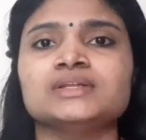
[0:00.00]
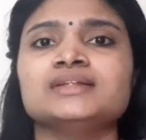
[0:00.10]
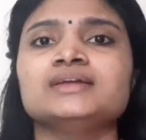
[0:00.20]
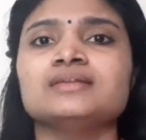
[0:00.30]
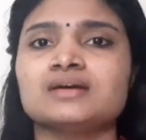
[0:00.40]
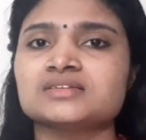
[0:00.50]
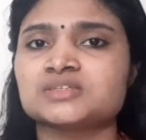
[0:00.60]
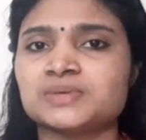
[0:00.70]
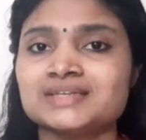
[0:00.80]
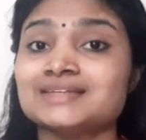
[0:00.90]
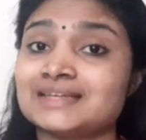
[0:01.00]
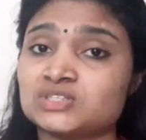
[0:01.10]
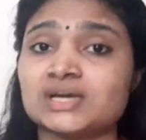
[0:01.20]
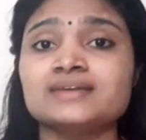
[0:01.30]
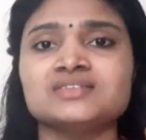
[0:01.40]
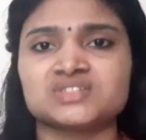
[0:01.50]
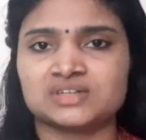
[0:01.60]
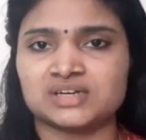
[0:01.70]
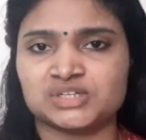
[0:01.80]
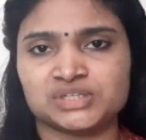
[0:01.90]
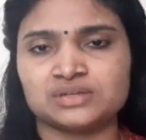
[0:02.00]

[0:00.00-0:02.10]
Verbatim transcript: then the last one is HR discussion.